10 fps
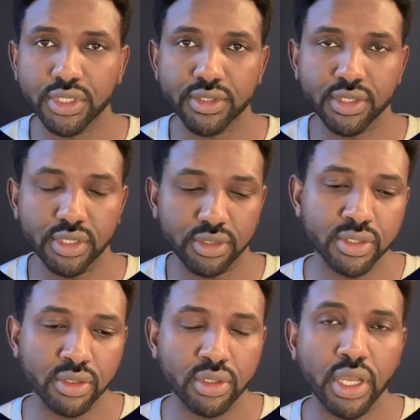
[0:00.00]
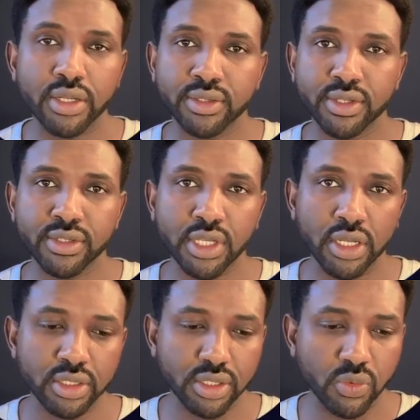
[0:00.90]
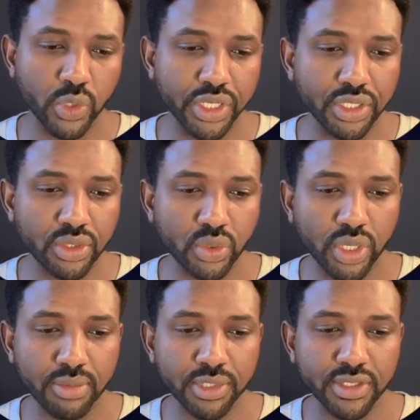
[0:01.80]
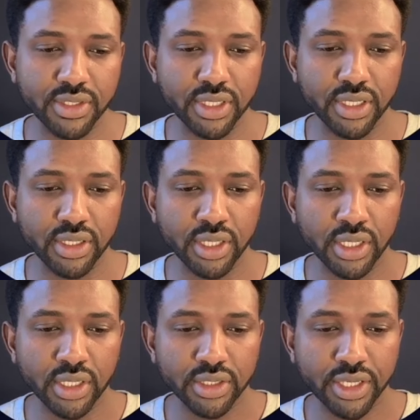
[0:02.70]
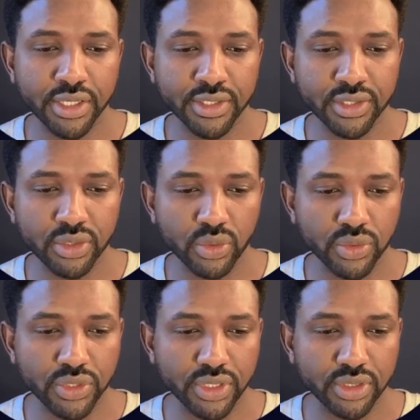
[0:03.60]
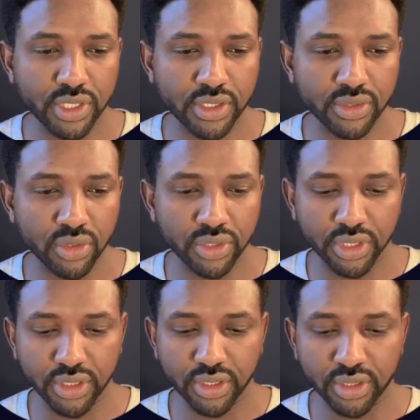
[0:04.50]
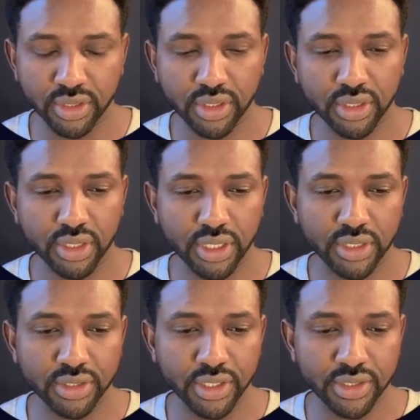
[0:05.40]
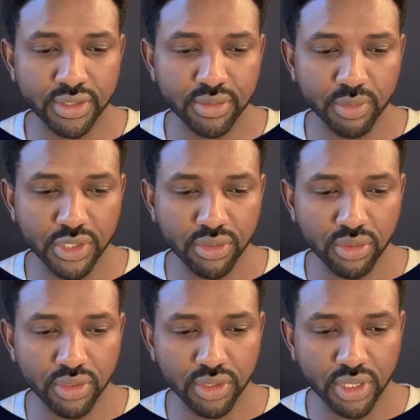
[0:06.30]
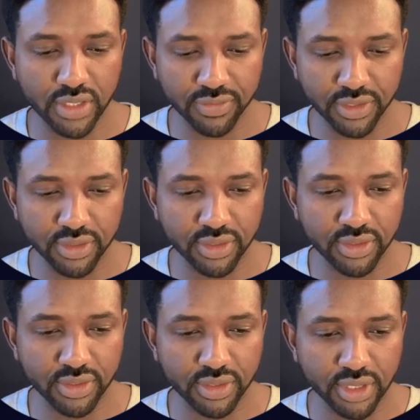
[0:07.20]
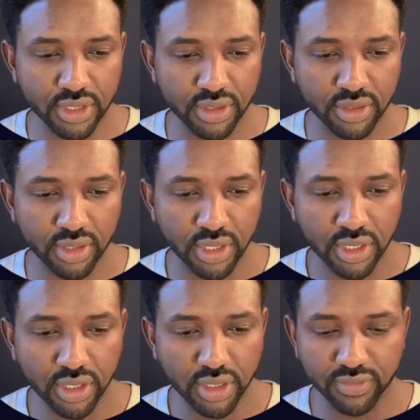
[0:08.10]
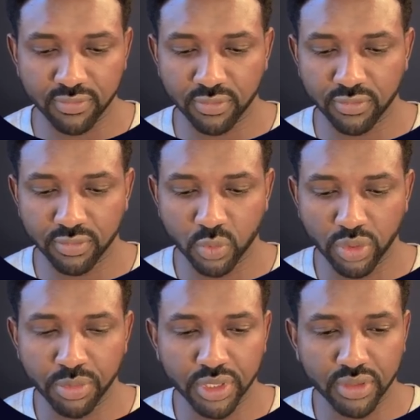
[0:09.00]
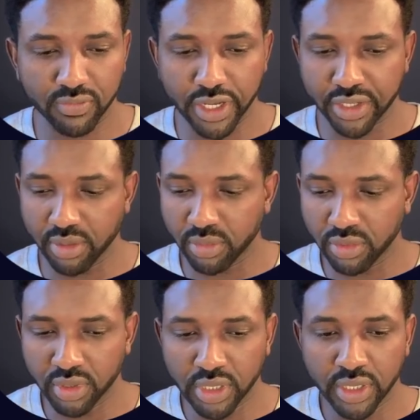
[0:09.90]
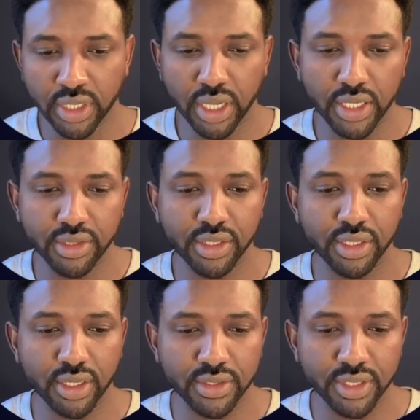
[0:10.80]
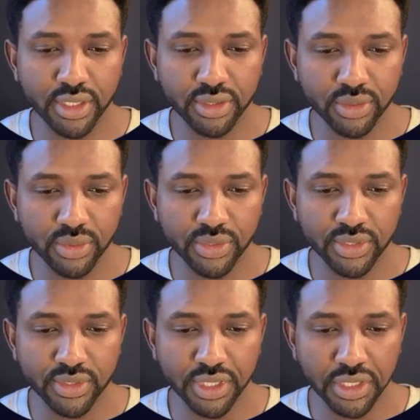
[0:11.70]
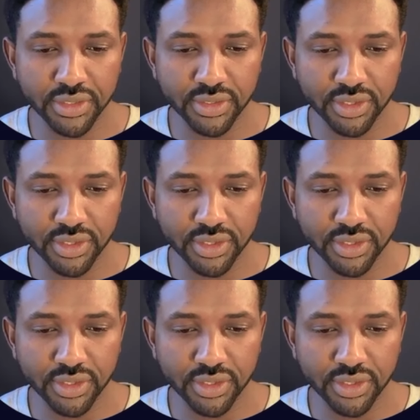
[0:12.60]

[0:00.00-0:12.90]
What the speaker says: challenge. And in this challenge, we need to update the text using text.inner text method after this current weapon variable, and then assign it to this text here